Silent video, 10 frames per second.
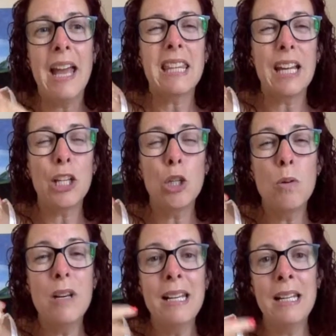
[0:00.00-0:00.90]
that you
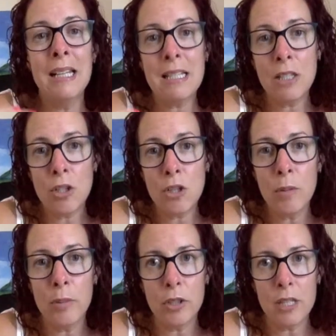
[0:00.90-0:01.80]
listen to
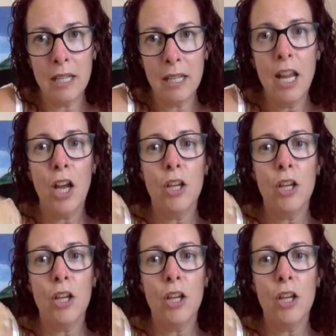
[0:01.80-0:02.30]
your body,